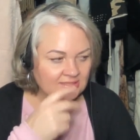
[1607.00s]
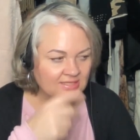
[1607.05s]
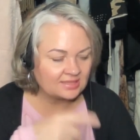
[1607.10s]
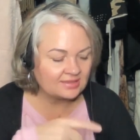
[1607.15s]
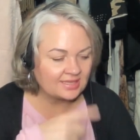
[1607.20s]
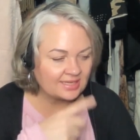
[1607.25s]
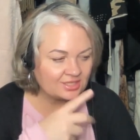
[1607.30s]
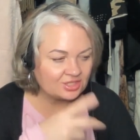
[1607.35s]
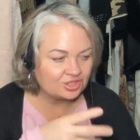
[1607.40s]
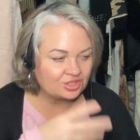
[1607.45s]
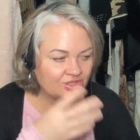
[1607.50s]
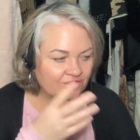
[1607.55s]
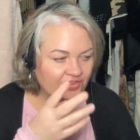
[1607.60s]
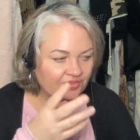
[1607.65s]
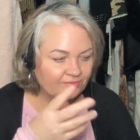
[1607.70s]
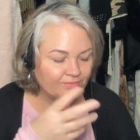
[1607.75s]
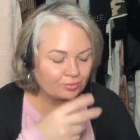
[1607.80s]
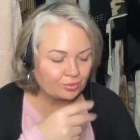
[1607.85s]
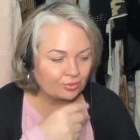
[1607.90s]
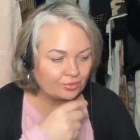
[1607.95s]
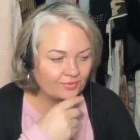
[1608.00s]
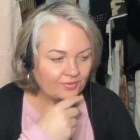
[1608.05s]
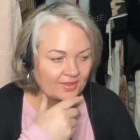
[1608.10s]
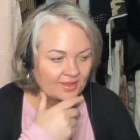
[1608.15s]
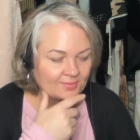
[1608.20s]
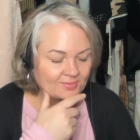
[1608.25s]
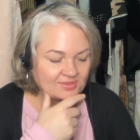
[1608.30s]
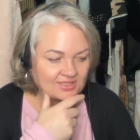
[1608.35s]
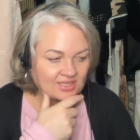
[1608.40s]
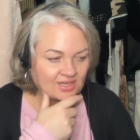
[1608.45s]
that they should have pulled
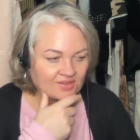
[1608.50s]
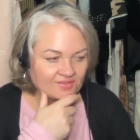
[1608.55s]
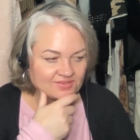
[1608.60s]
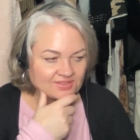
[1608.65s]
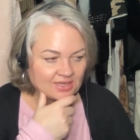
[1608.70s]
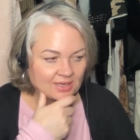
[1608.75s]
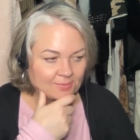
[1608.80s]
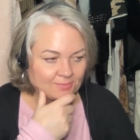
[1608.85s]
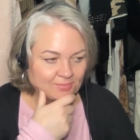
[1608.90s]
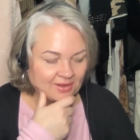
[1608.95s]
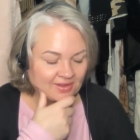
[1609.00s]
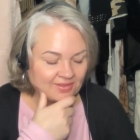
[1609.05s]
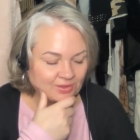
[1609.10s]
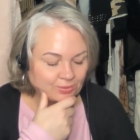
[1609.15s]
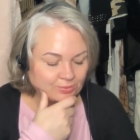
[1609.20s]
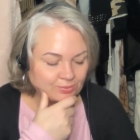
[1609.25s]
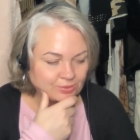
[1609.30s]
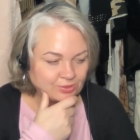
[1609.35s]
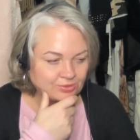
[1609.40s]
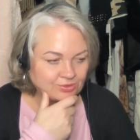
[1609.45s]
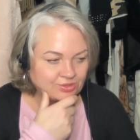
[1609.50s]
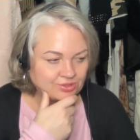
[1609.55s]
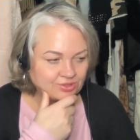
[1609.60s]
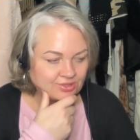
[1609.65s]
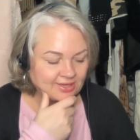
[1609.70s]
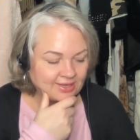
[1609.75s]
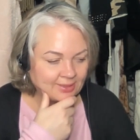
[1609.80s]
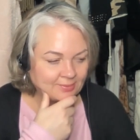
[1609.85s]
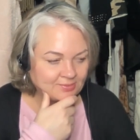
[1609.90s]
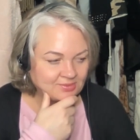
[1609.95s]
themselves up by their
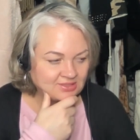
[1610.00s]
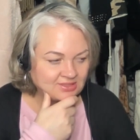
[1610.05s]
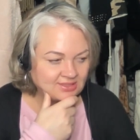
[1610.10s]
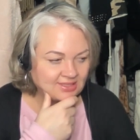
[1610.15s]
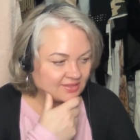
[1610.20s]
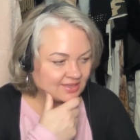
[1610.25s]
bootstraps.